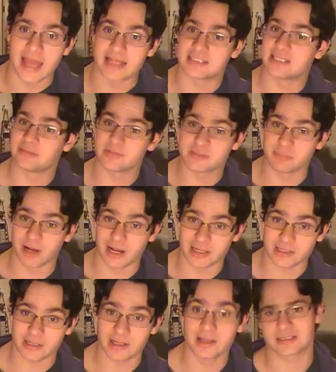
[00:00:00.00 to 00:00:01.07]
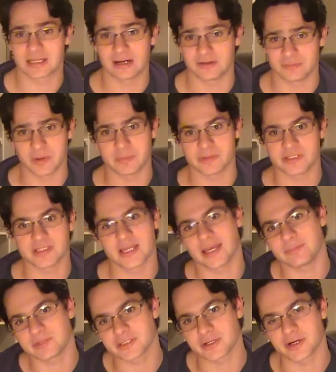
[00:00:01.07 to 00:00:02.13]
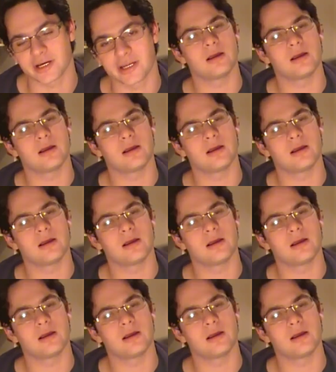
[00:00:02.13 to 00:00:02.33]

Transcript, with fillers: And Tim's partner, can't remember his name, sorry,